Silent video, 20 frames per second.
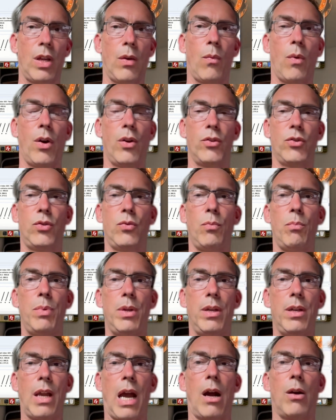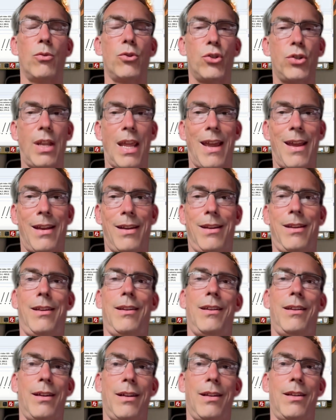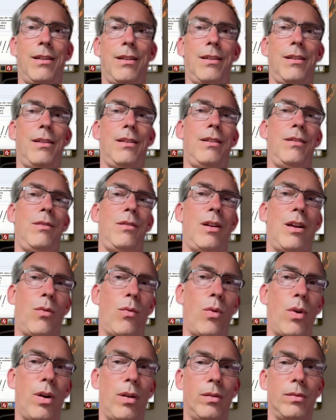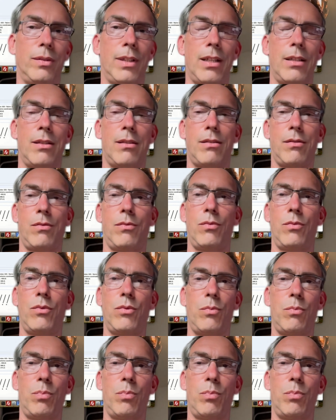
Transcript: They want to be outstanding, and that's